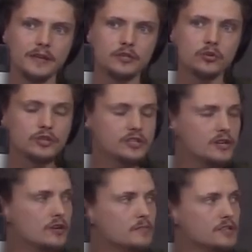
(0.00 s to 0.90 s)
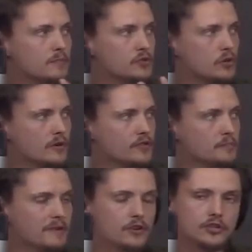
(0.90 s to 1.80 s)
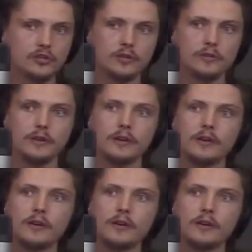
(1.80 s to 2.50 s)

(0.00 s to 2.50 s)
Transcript: that could stir up some sort of spiritual